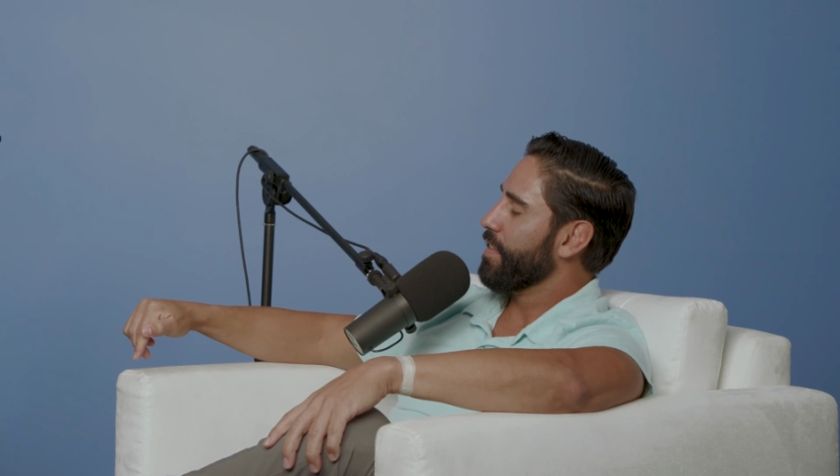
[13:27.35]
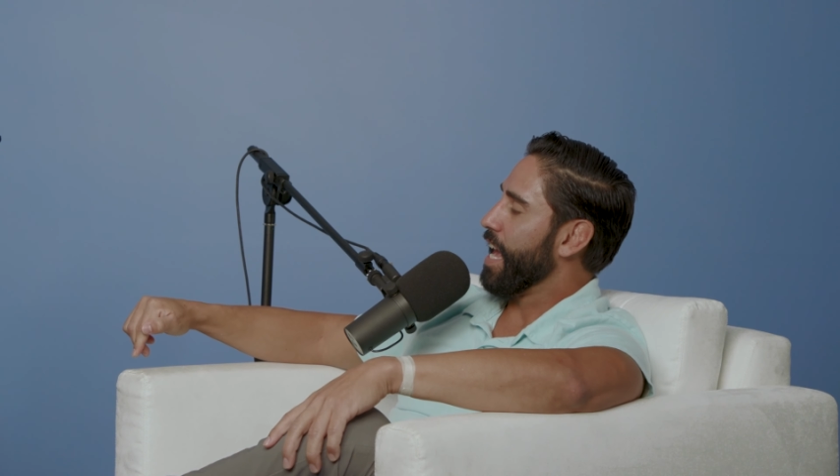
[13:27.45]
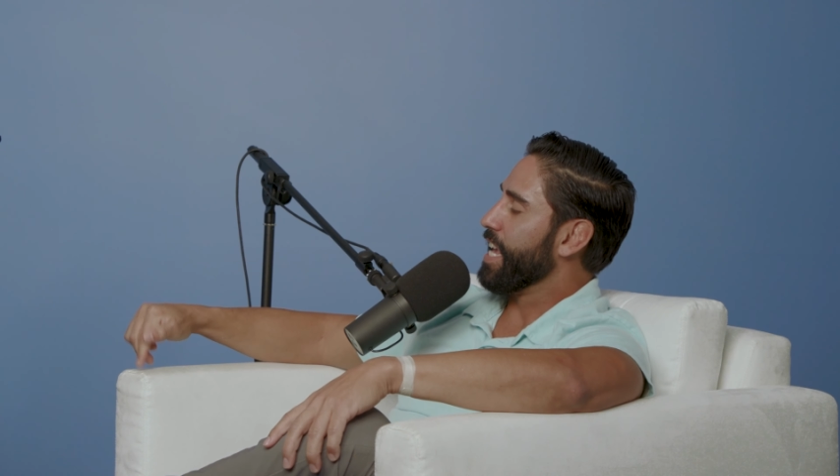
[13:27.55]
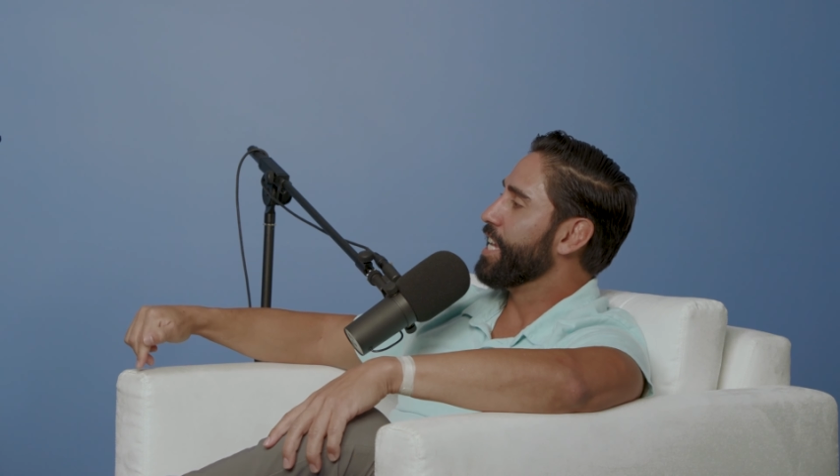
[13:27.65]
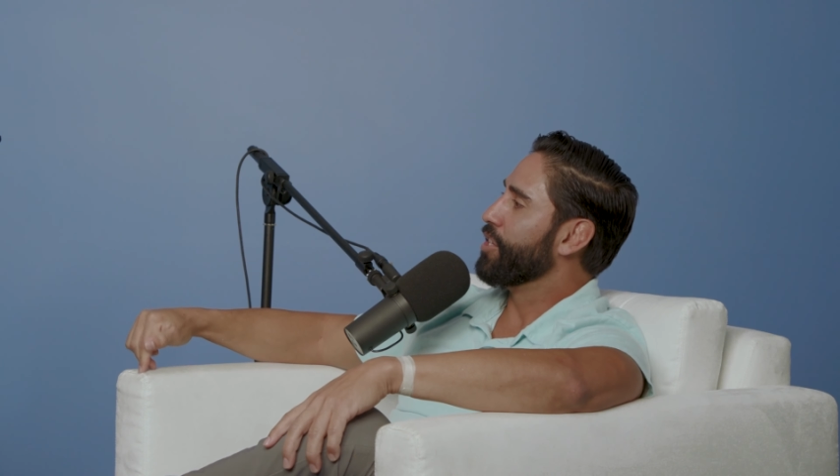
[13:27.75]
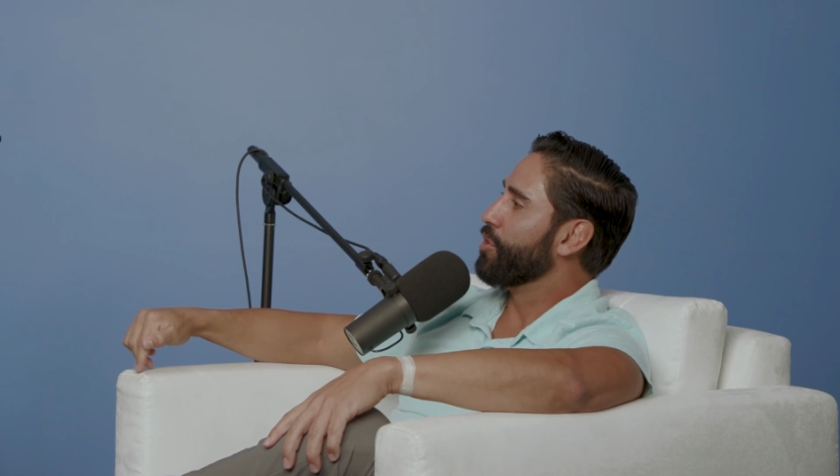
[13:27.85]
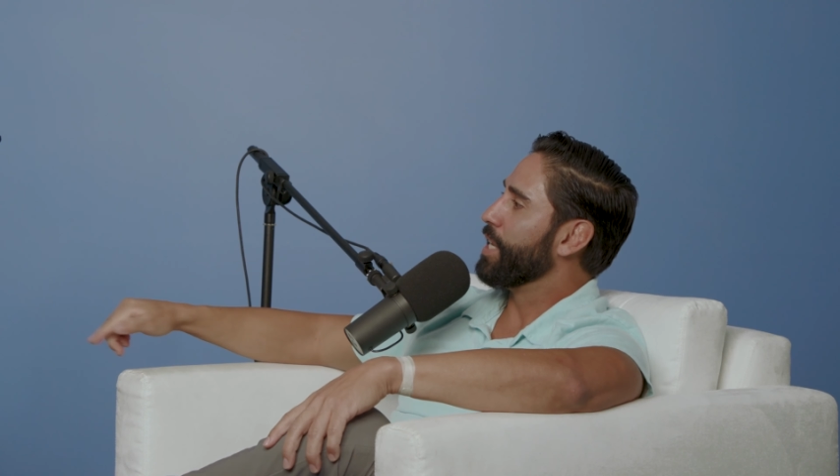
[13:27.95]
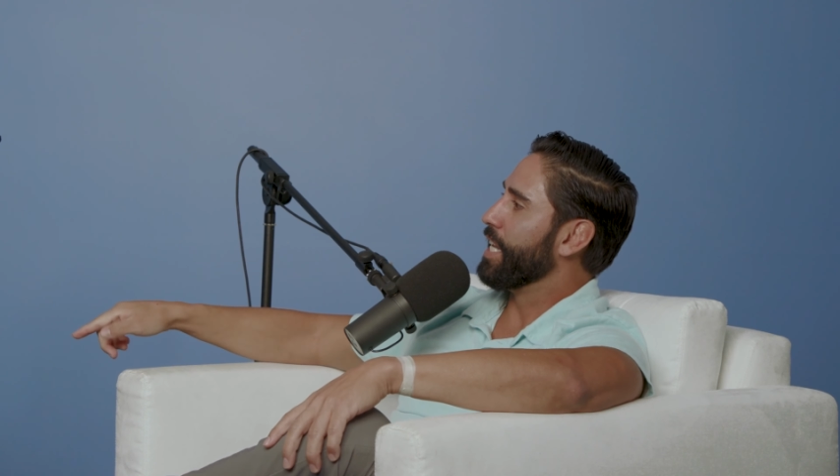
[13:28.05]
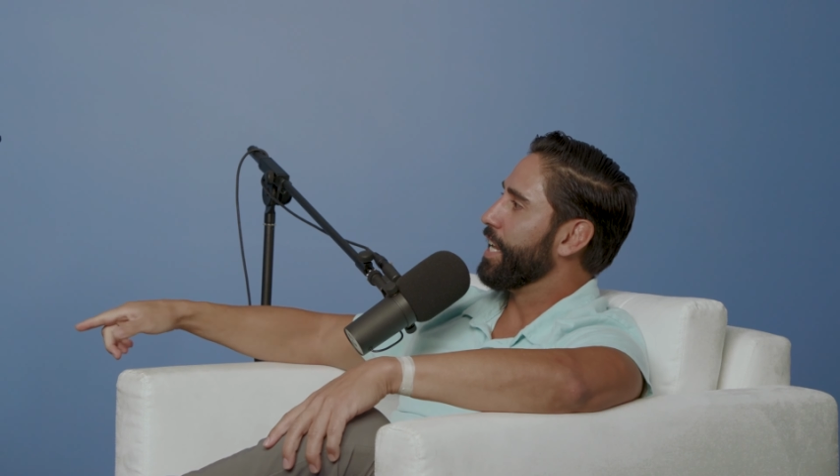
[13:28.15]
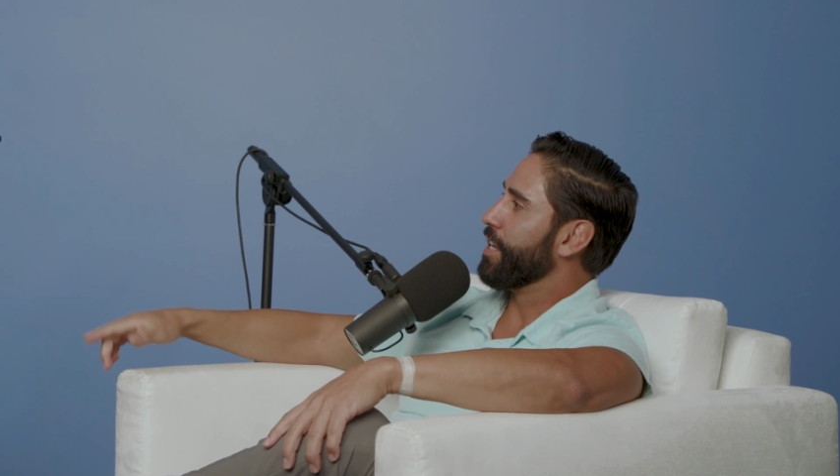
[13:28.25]
that he
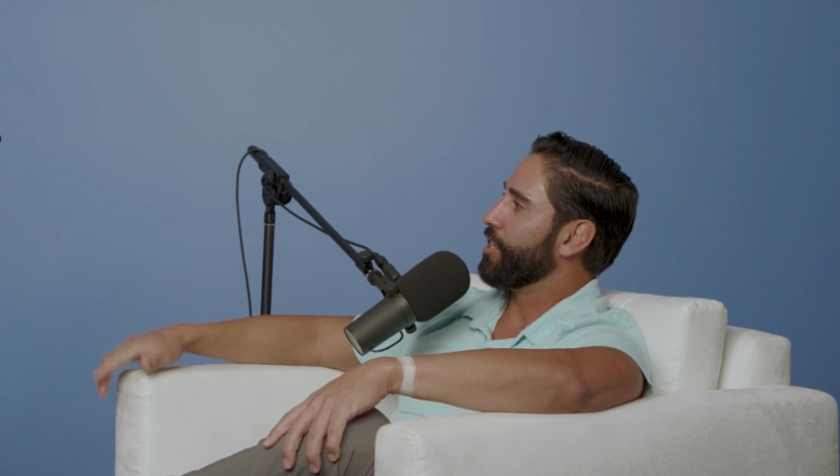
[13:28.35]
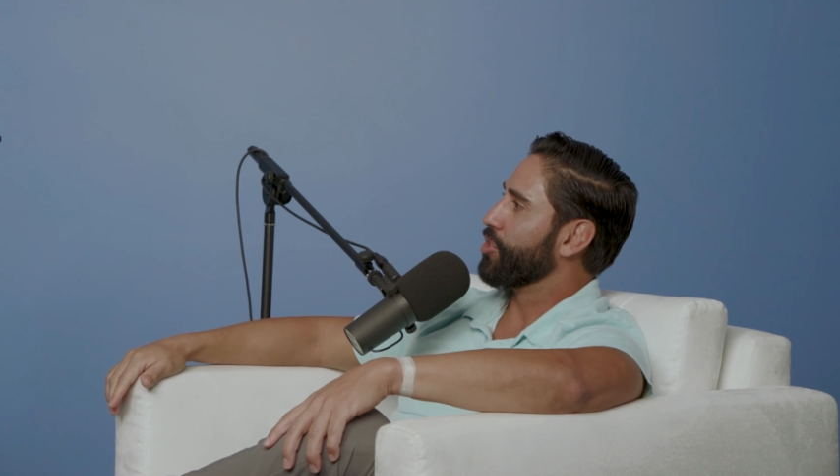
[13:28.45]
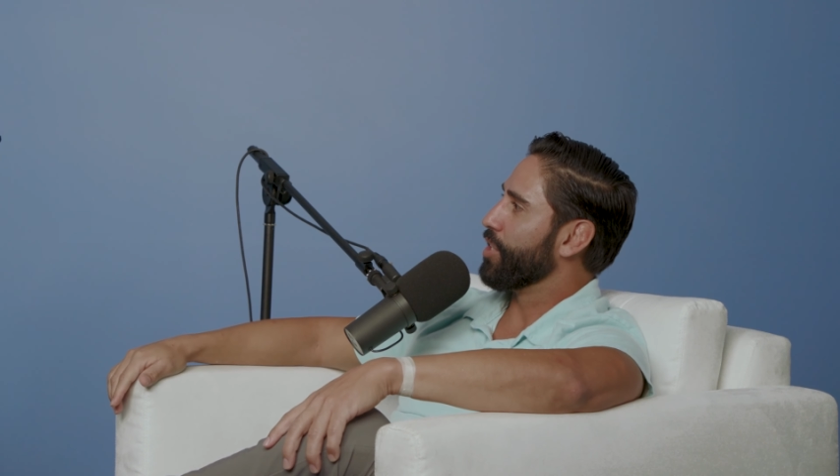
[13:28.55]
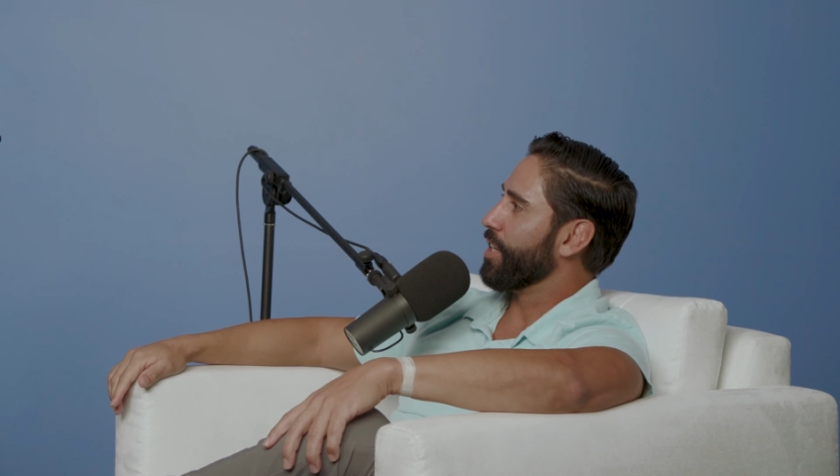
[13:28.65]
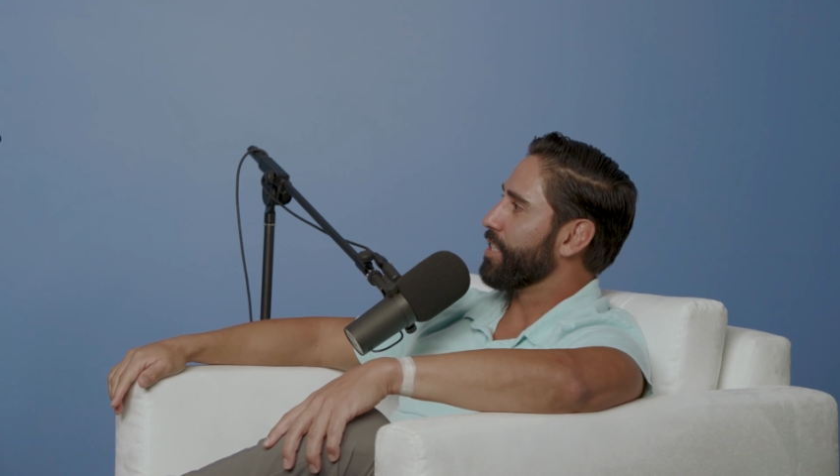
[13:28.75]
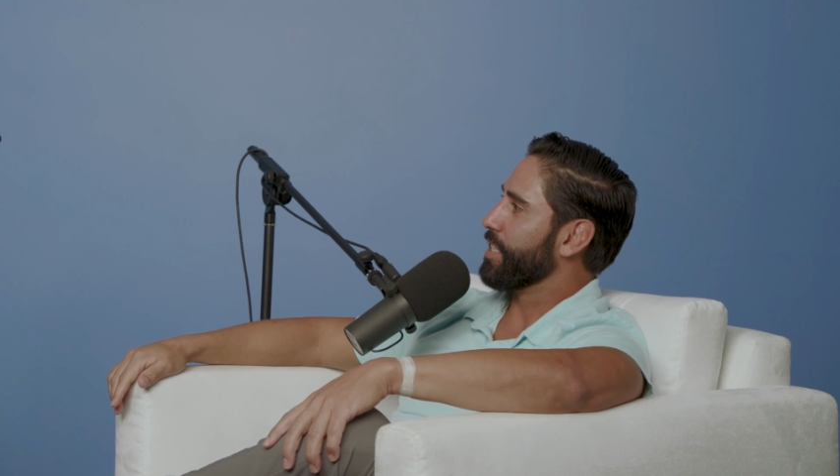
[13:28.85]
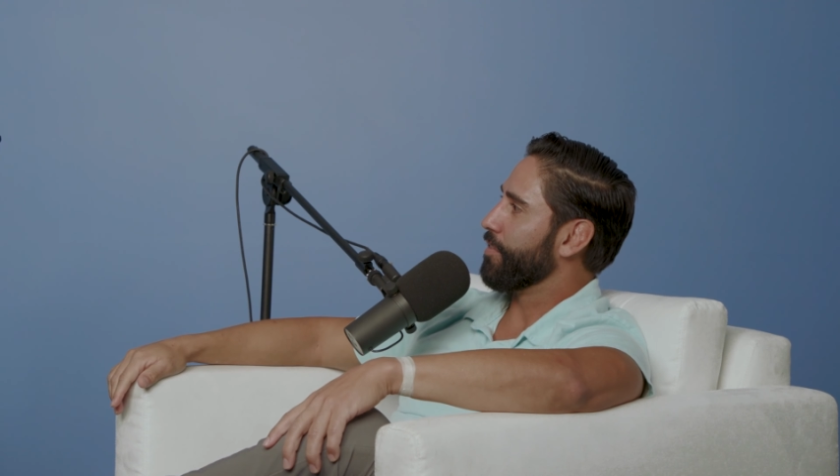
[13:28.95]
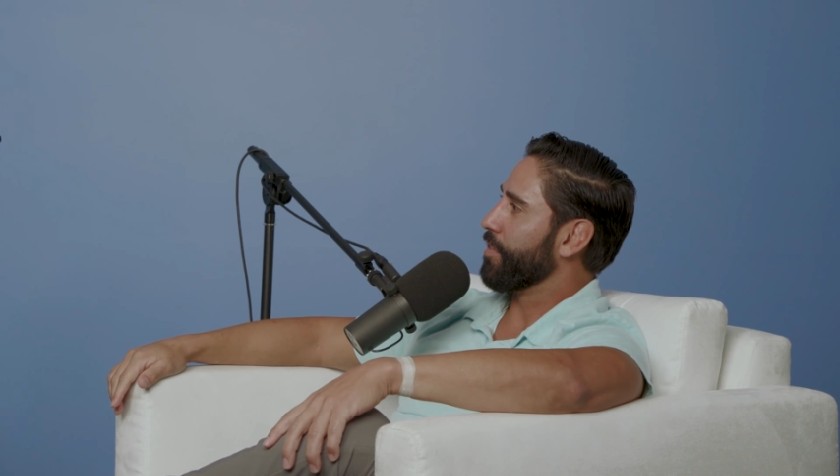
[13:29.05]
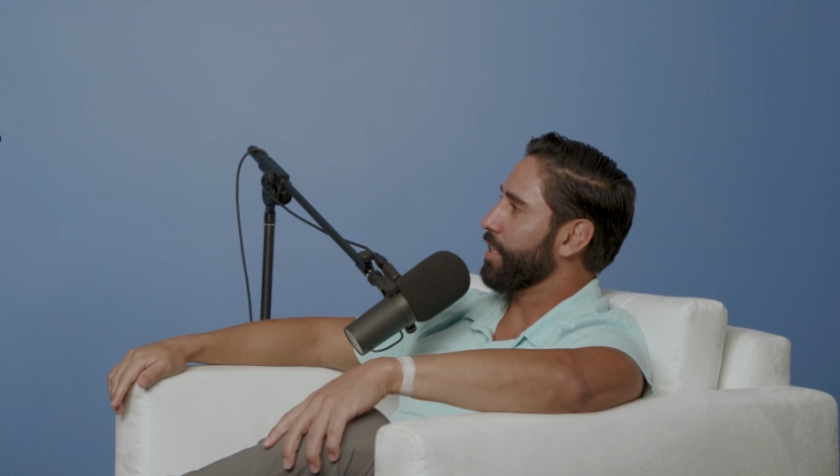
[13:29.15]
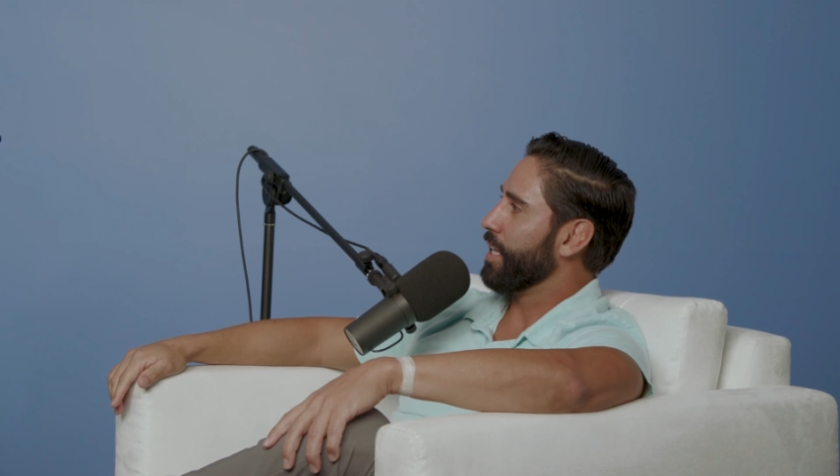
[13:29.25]
knew he needed to treat us
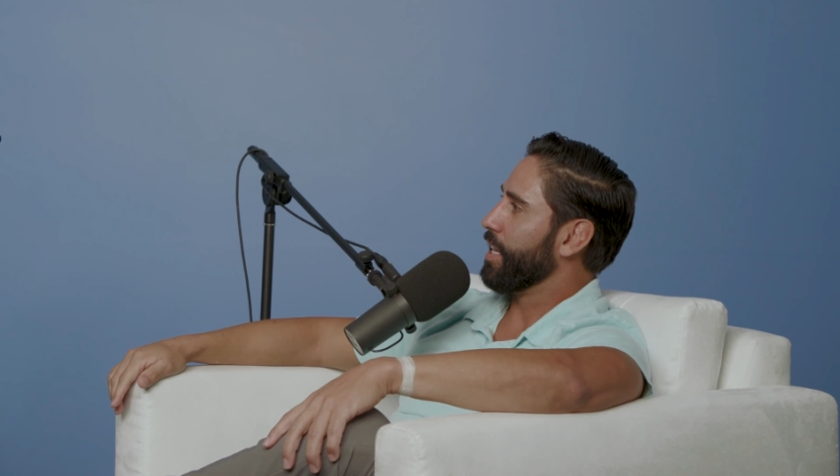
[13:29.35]
differently.